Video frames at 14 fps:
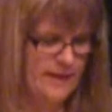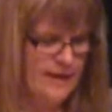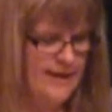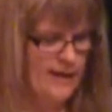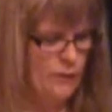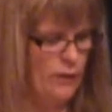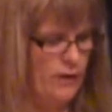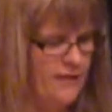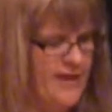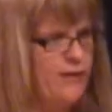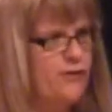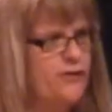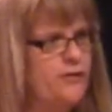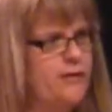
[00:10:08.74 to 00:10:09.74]
And while they
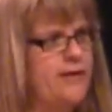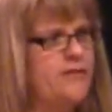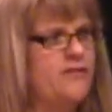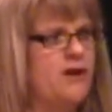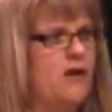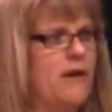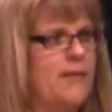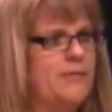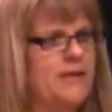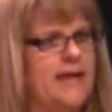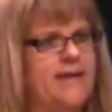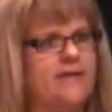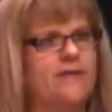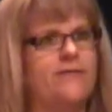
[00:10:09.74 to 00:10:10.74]
are doing so, I would
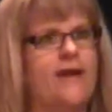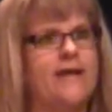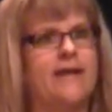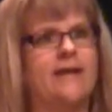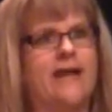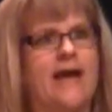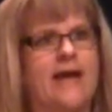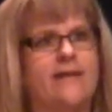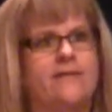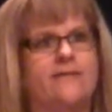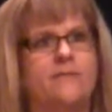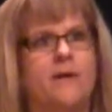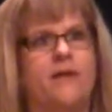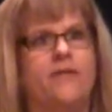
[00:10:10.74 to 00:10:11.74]
like to recognize
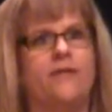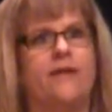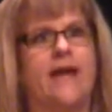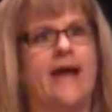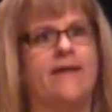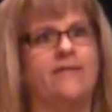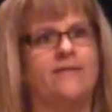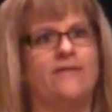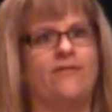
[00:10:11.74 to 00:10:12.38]
some other guests